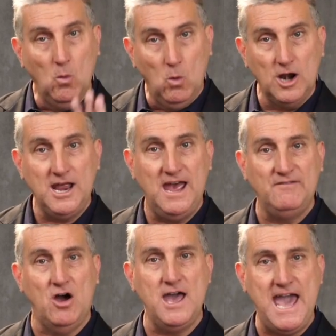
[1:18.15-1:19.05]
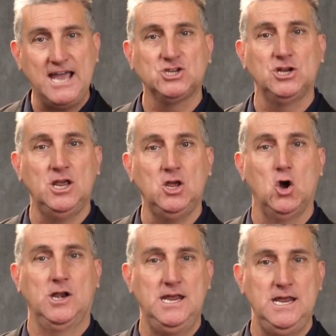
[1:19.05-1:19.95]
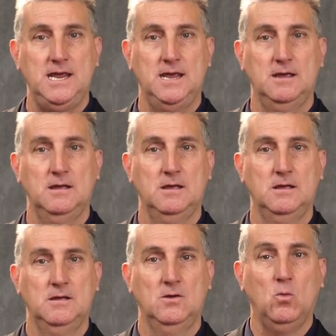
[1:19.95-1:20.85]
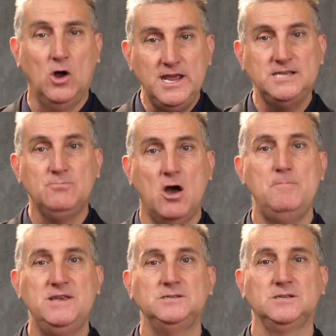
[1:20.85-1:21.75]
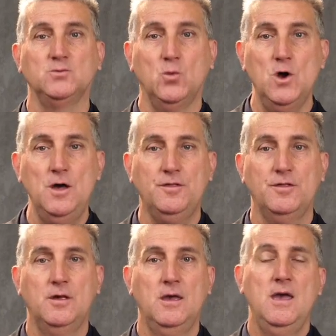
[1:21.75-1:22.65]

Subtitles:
what have I actually got here? What is my business worth?